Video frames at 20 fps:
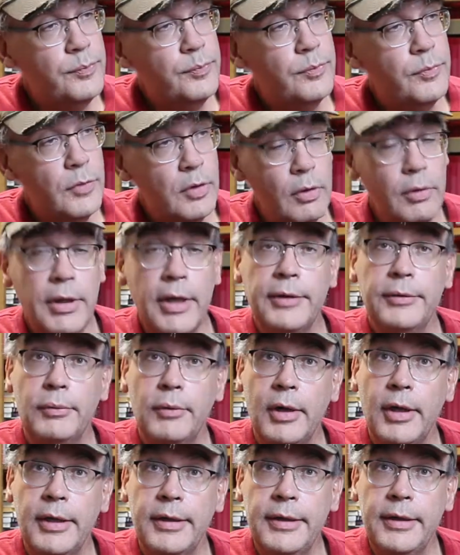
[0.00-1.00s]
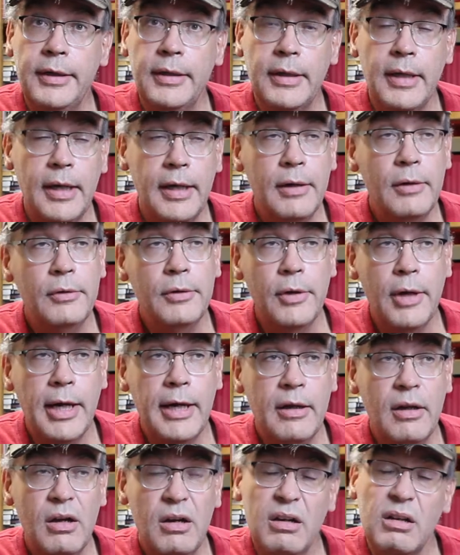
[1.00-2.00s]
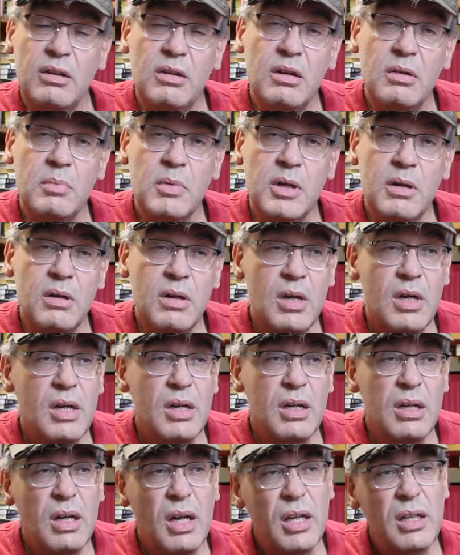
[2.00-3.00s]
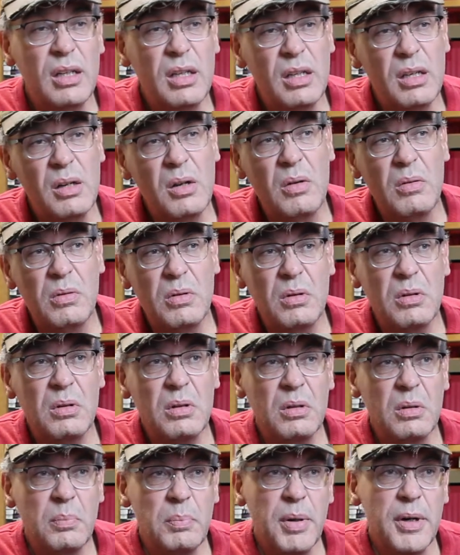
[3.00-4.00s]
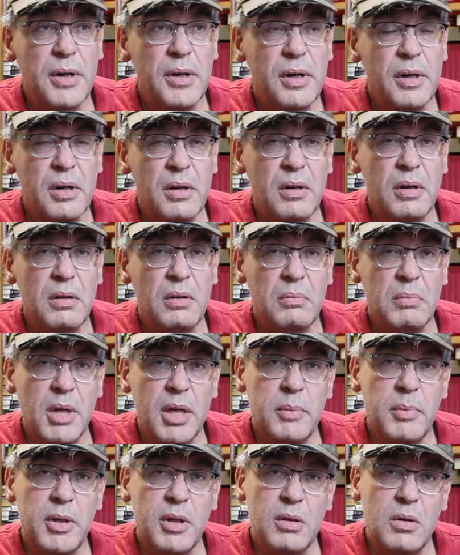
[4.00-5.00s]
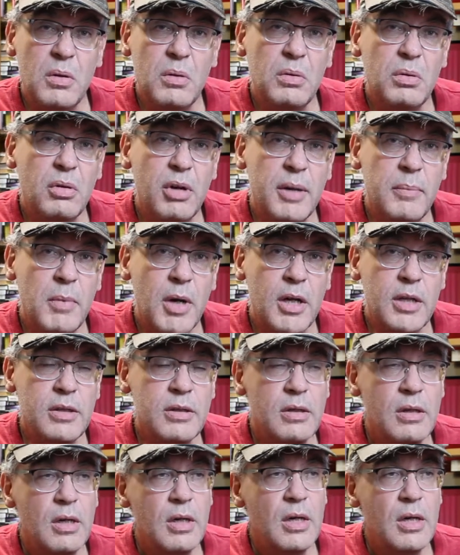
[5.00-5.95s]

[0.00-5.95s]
So that's what I did. I don't know how long it took me. I did it over a period of maybe 2-3 months.